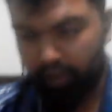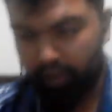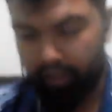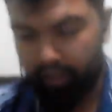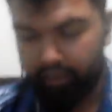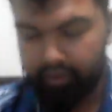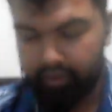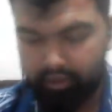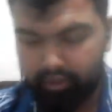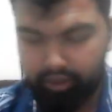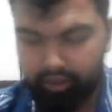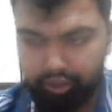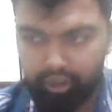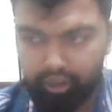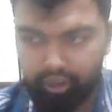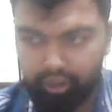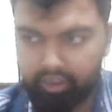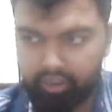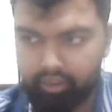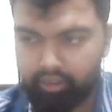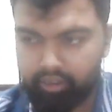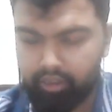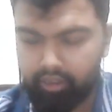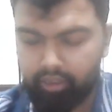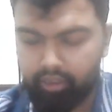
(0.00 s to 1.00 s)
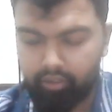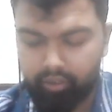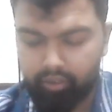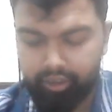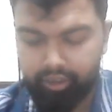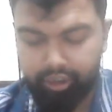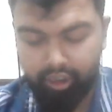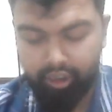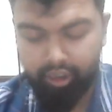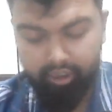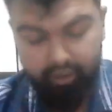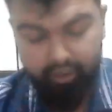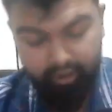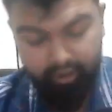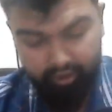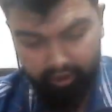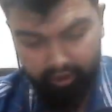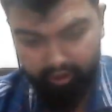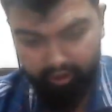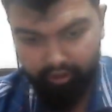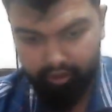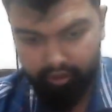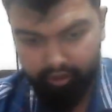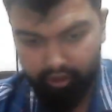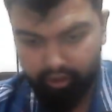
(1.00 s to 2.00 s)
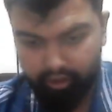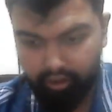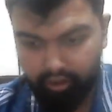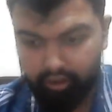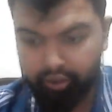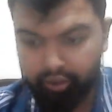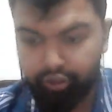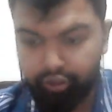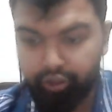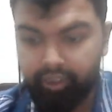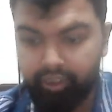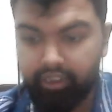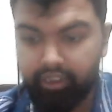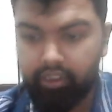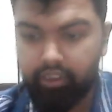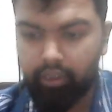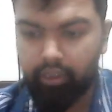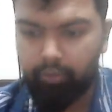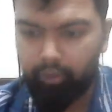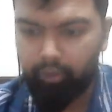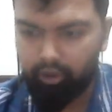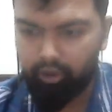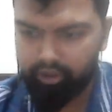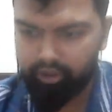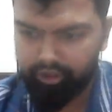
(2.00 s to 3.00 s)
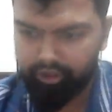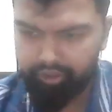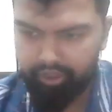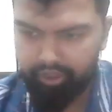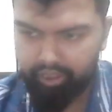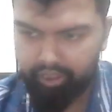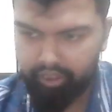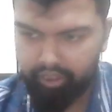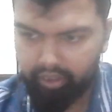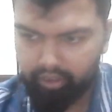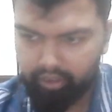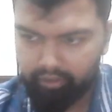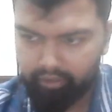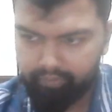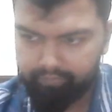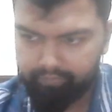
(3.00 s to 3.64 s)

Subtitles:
it just says that the trees are prostrating,